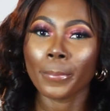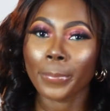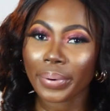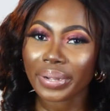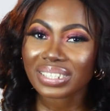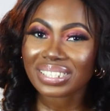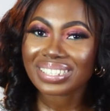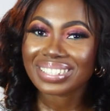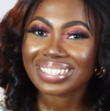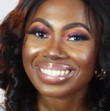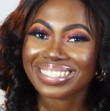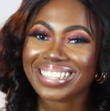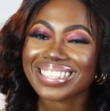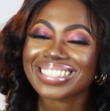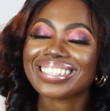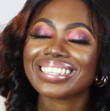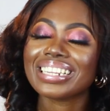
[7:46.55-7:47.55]
But
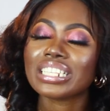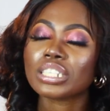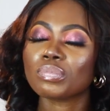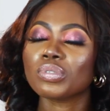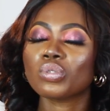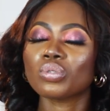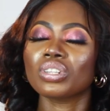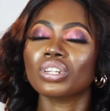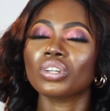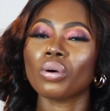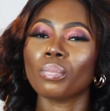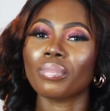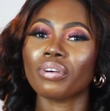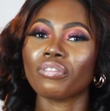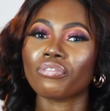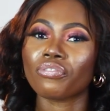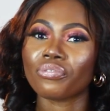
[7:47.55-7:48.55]
this leads me to the
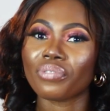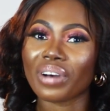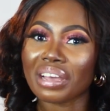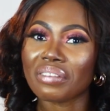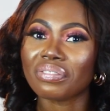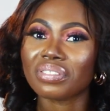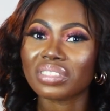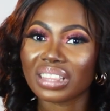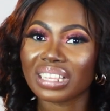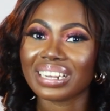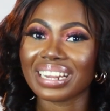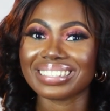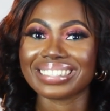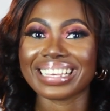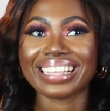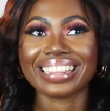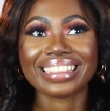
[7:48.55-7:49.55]
number 5 thing
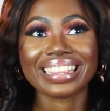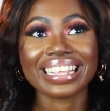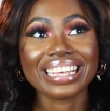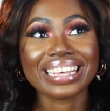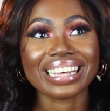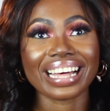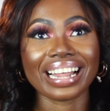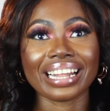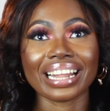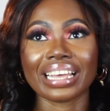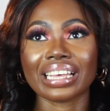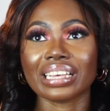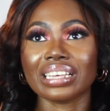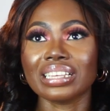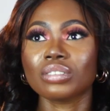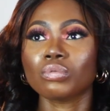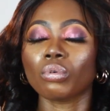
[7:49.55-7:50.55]
that I think
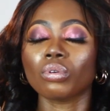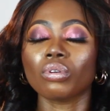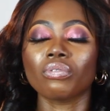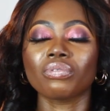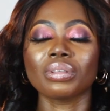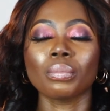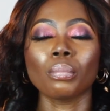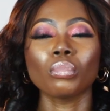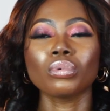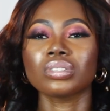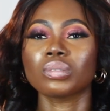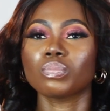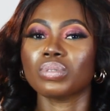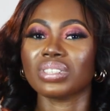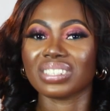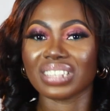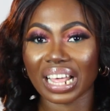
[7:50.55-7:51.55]
is one of the
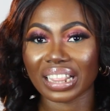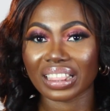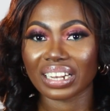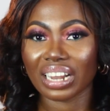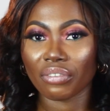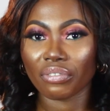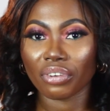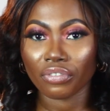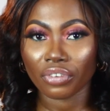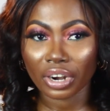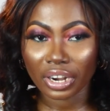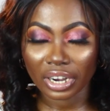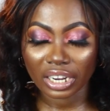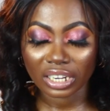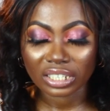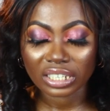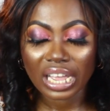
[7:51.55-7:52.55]
most bizarre thing I've ever
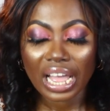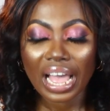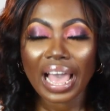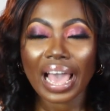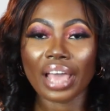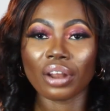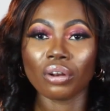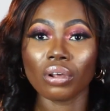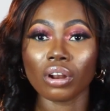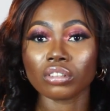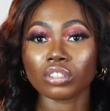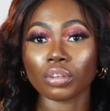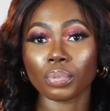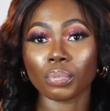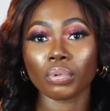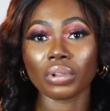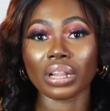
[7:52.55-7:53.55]
heard. I know a lot
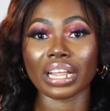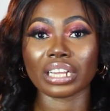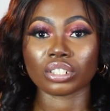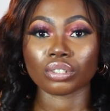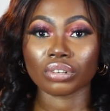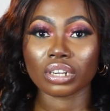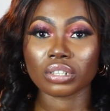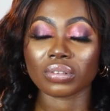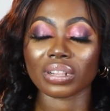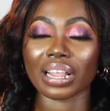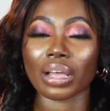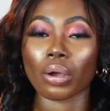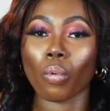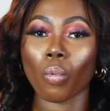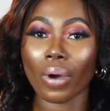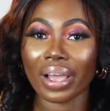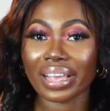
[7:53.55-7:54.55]
of people are trying to
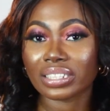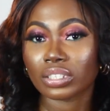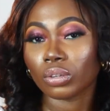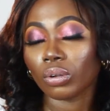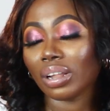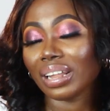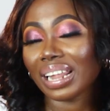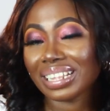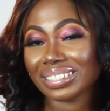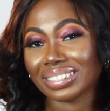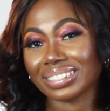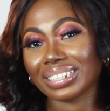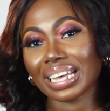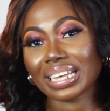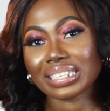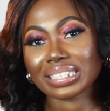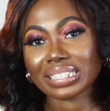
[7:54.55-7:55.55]
like whiten or lighten
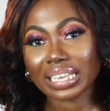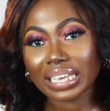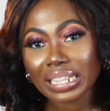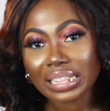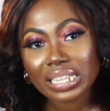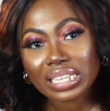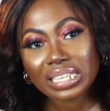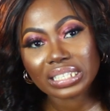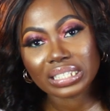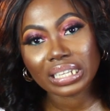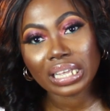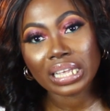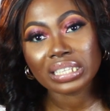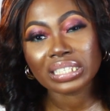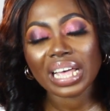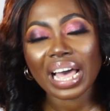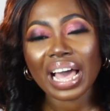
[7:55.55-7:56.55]
their skin these
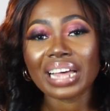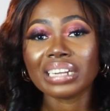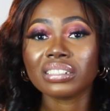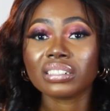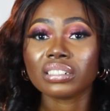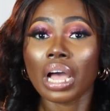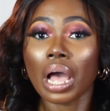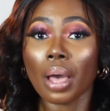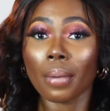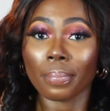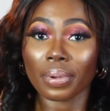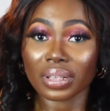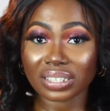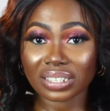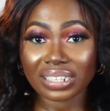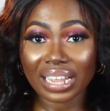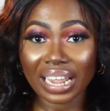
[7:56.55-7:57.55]
days, and
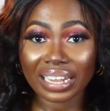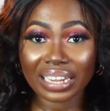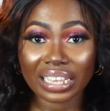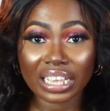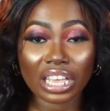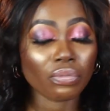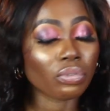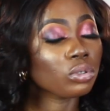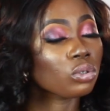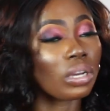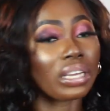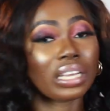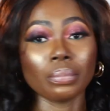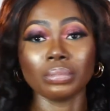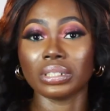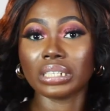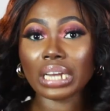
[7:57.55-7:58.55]
personally, even though I
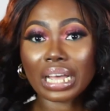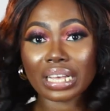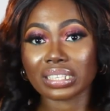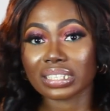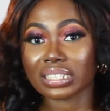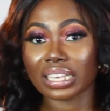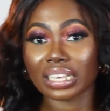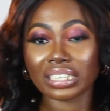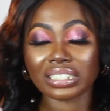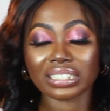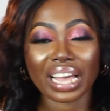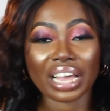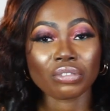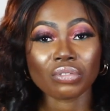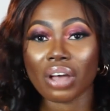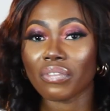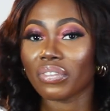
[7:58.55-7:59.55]
am dark skinned,
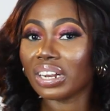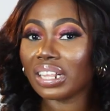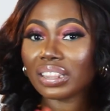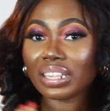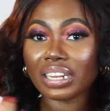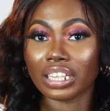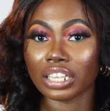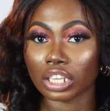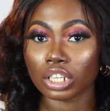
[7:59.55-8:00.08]
I don't have anything